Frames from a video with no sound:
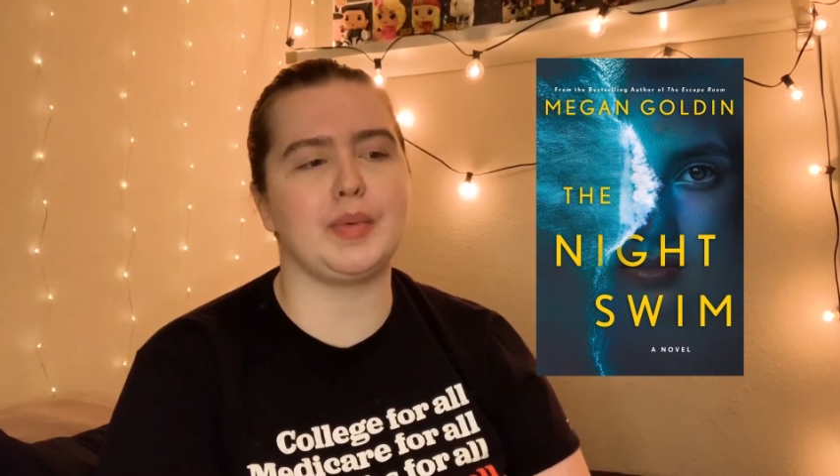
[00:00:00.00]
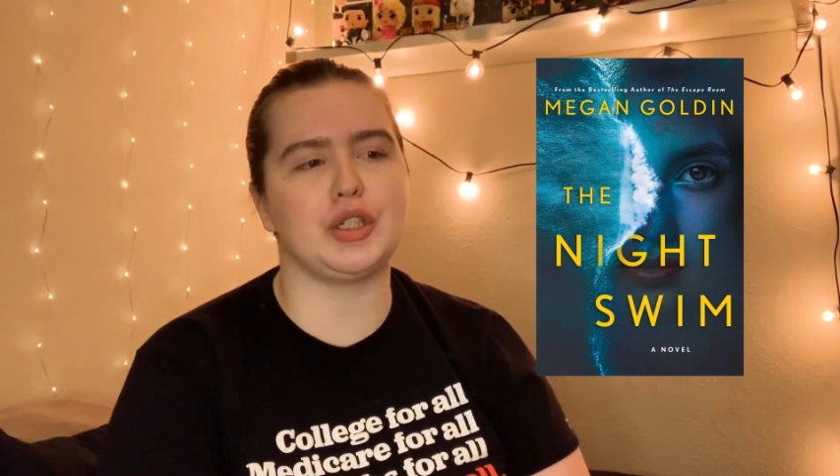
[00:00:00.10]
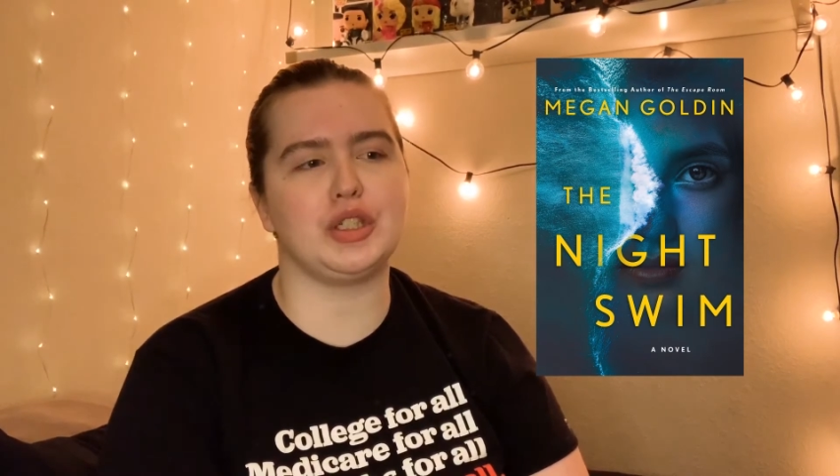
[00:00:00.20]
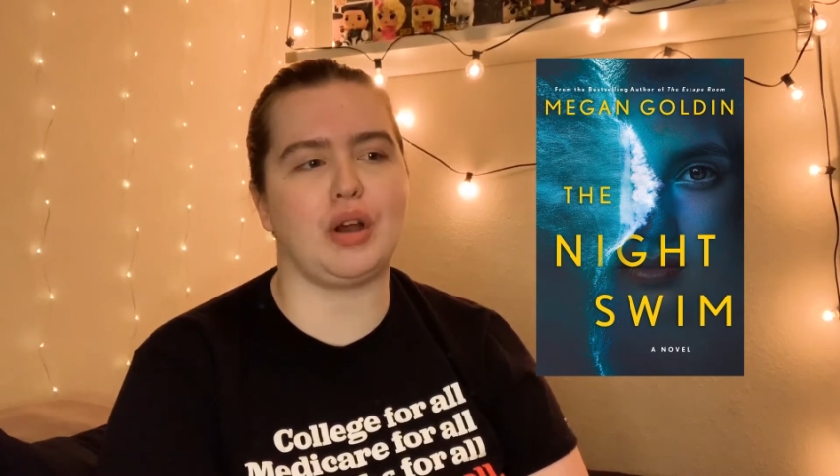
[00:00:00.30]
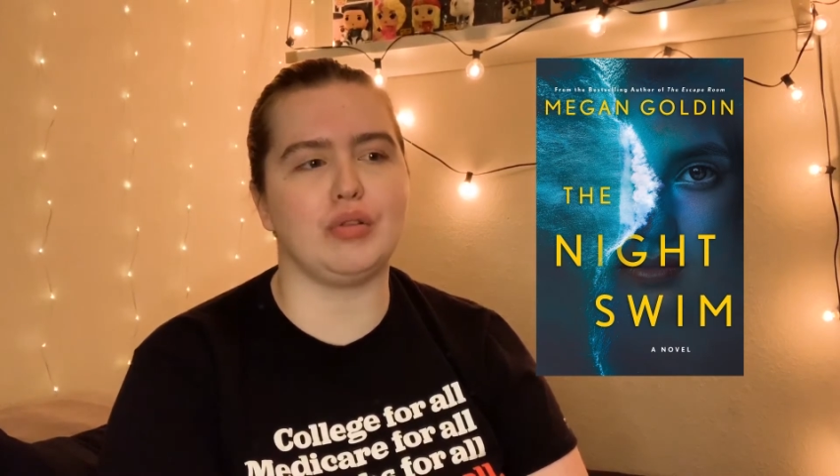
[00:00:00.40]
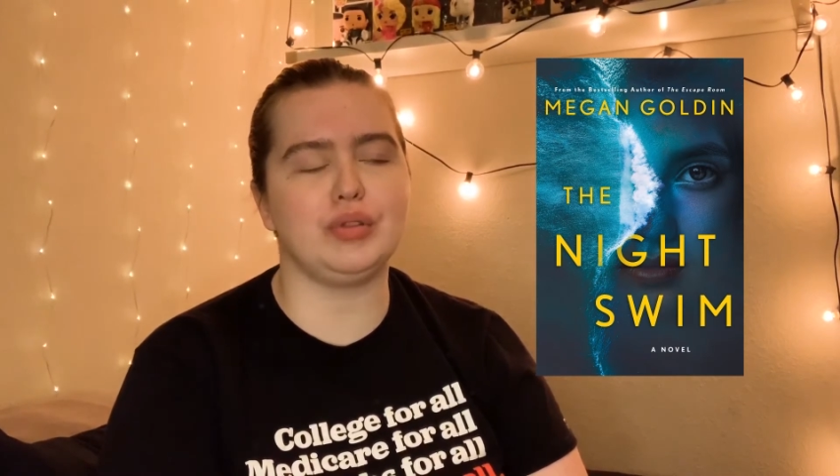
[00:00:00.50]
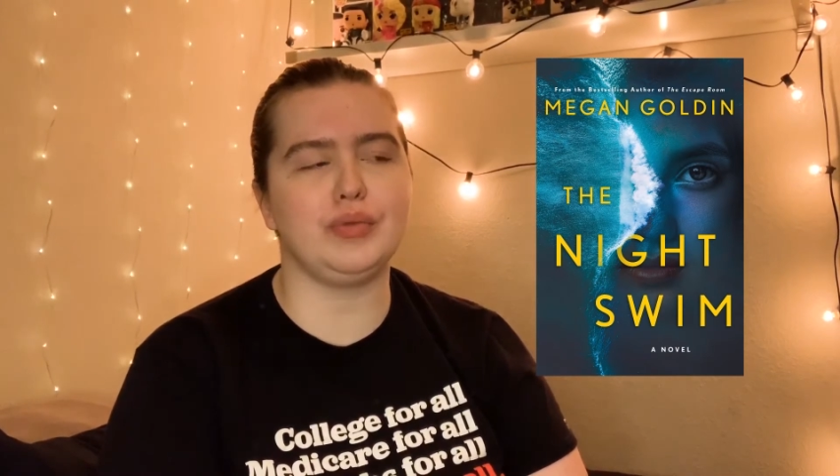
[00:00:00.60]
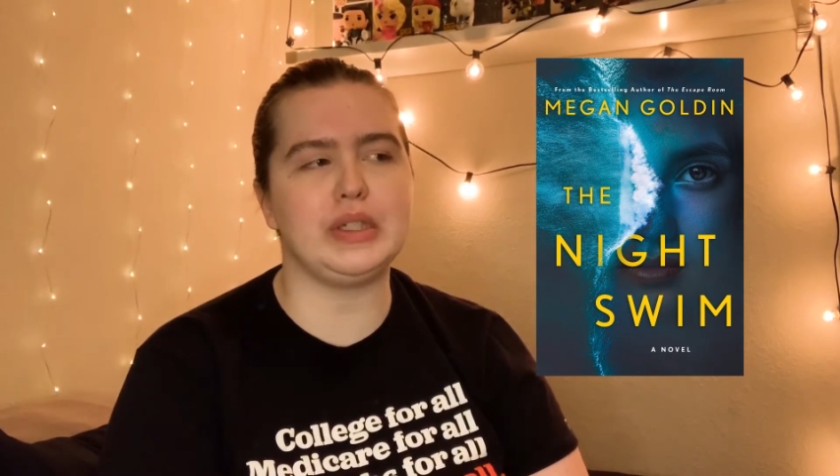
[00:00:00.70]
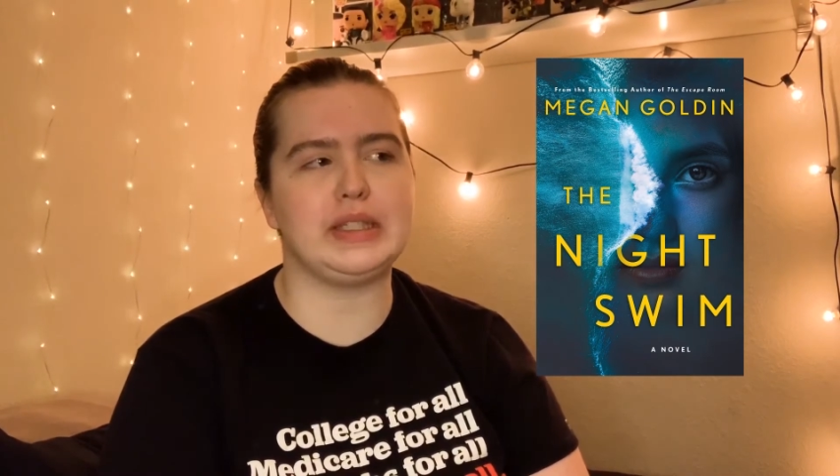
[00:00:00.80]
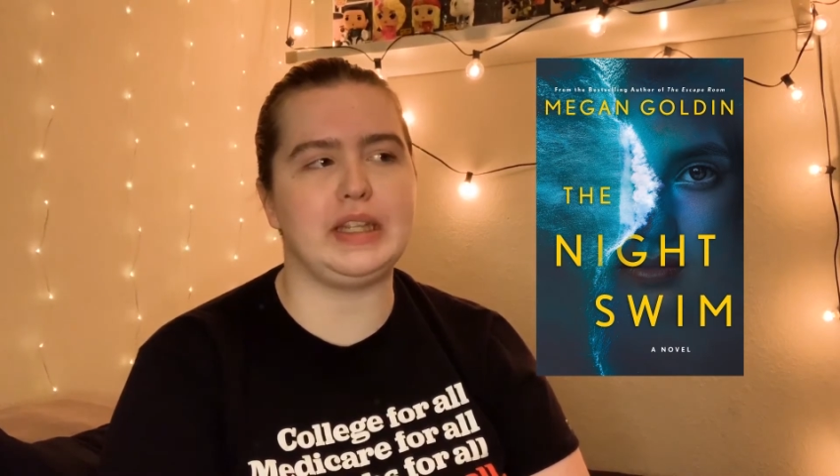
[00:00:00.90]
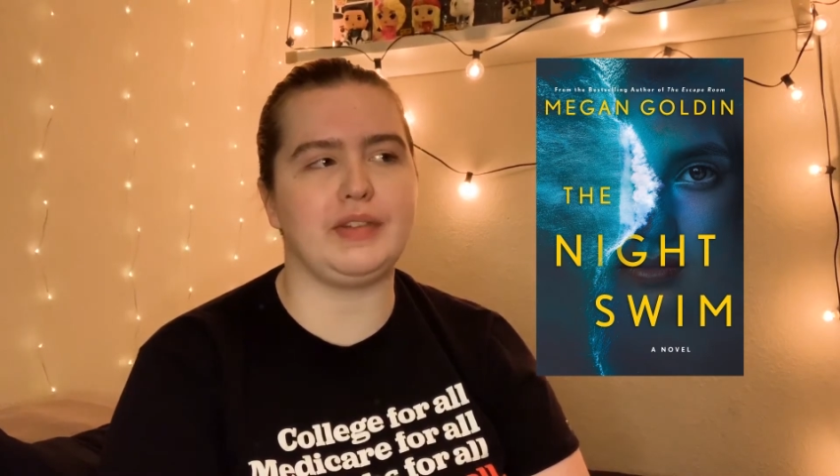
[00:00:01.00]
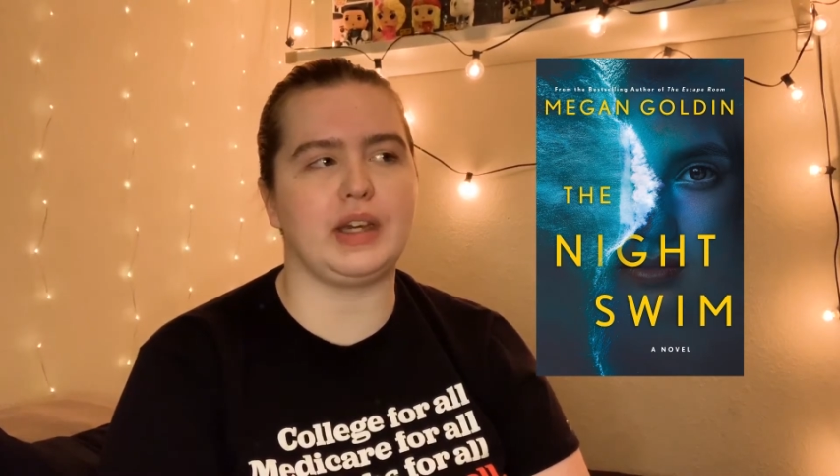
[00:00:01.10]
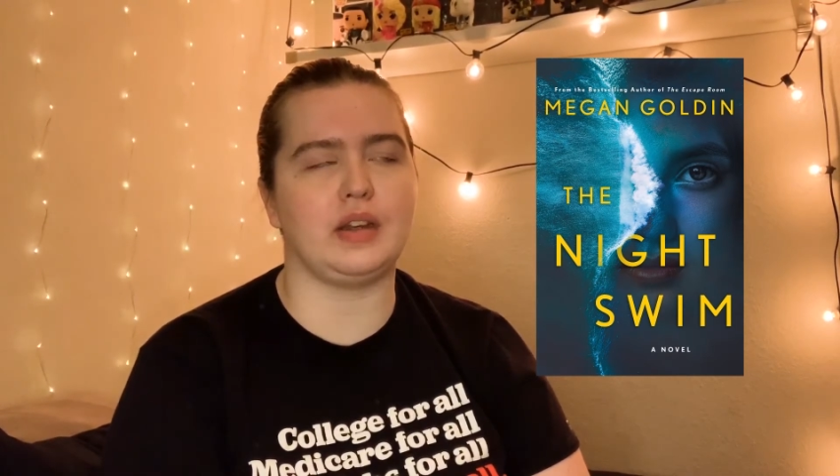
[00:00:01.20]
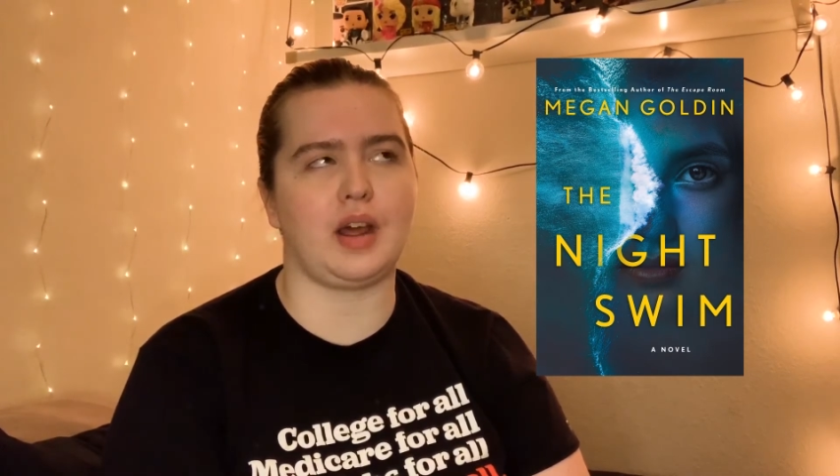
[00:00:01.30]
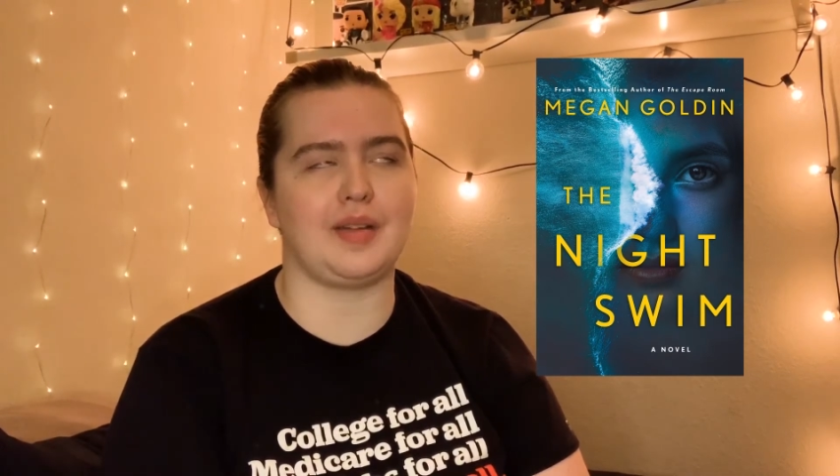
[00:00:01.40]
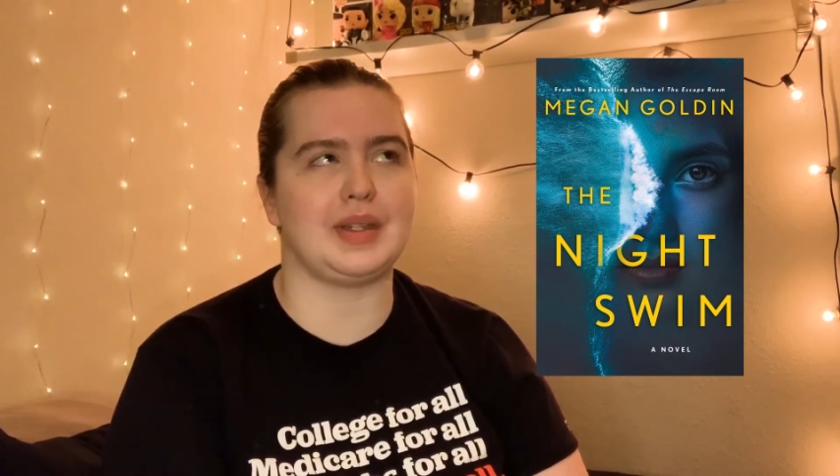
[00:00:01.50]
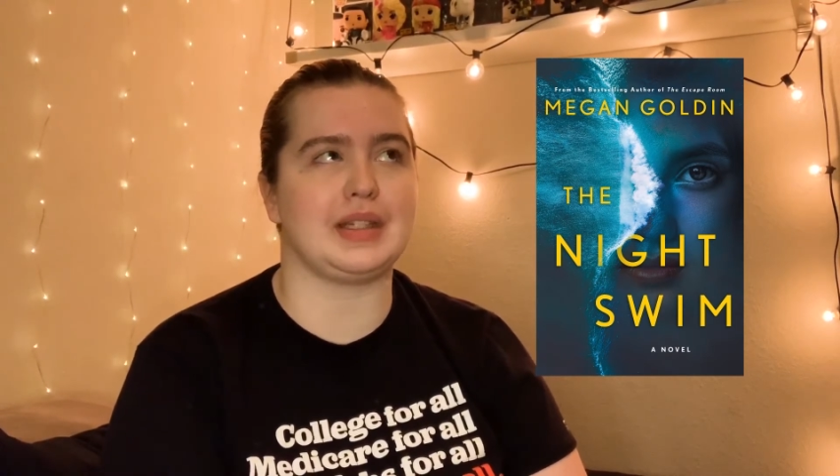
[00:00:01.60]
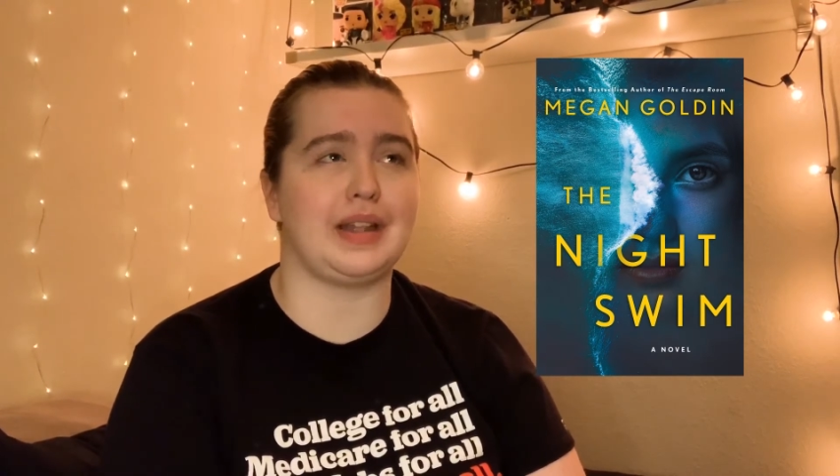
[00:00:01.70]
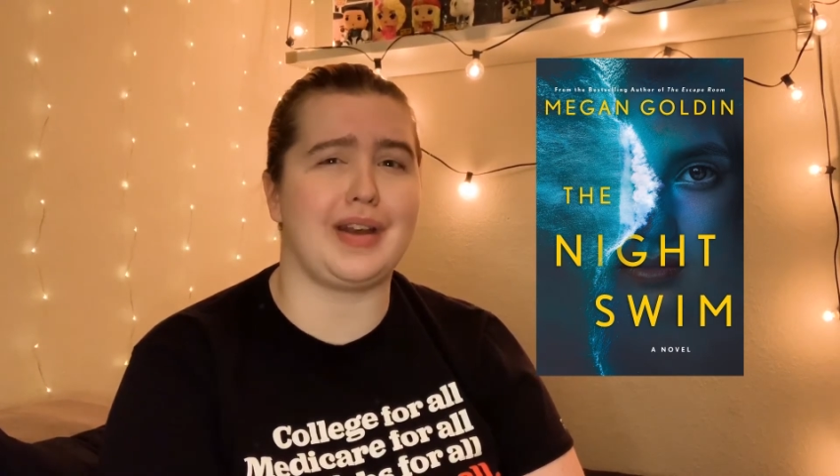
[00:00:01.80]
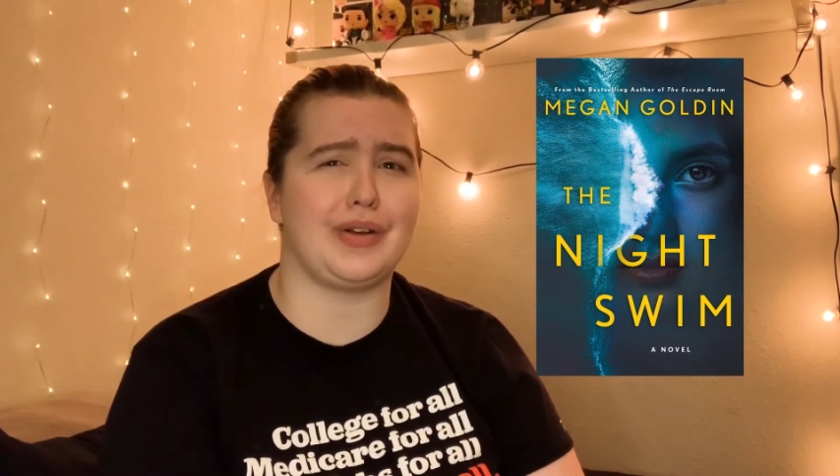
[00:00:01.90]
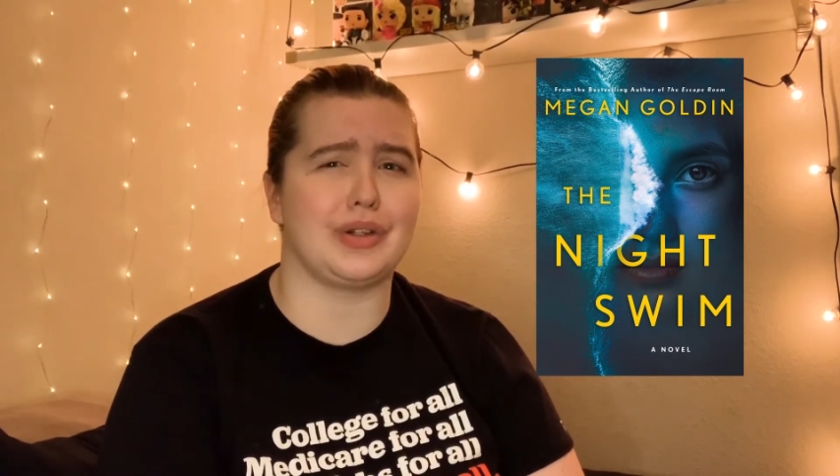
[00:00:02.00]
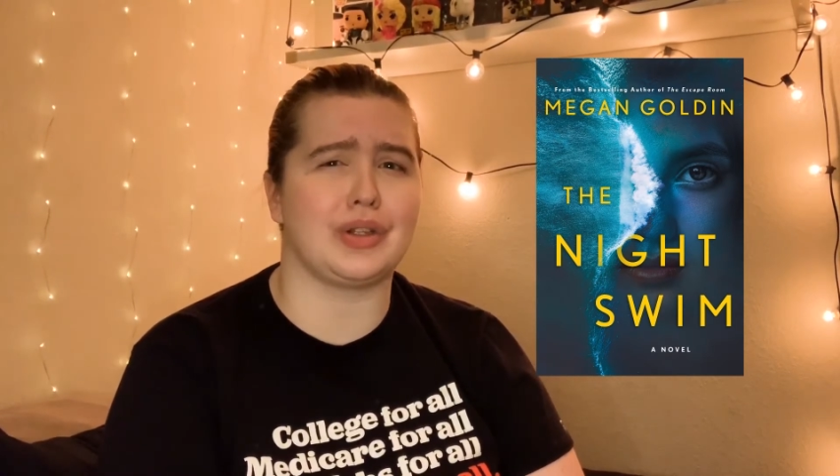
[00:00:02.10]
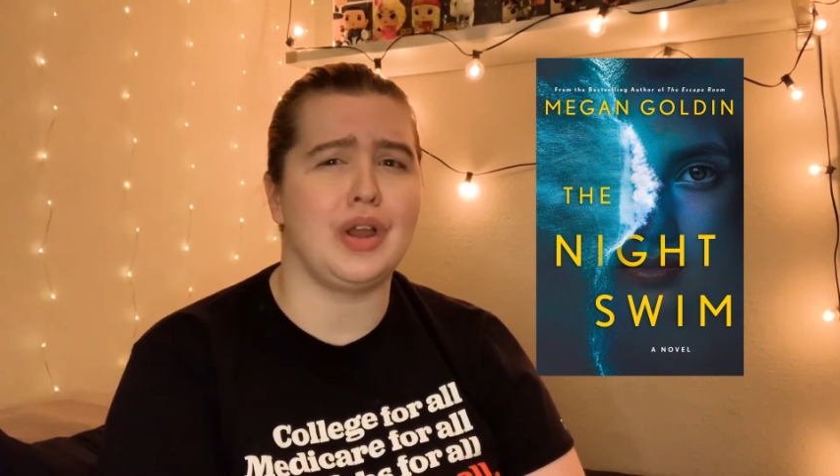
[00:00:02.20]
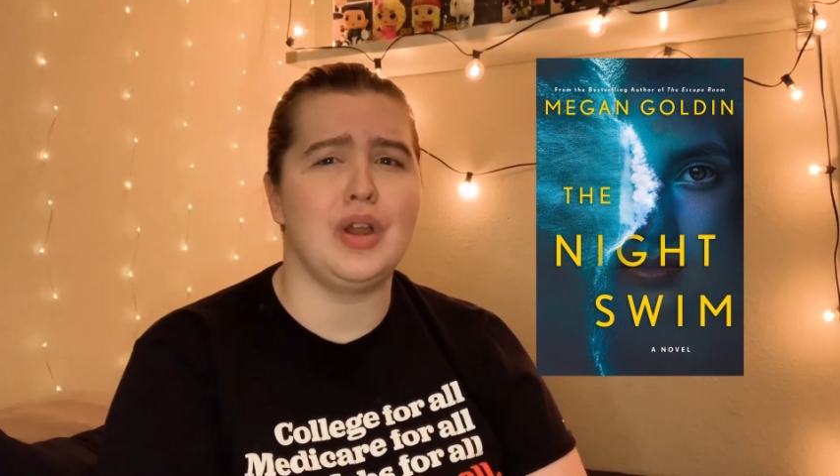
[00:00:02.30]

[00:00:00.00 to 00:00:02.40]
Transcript: but she's also receiving anonymous letters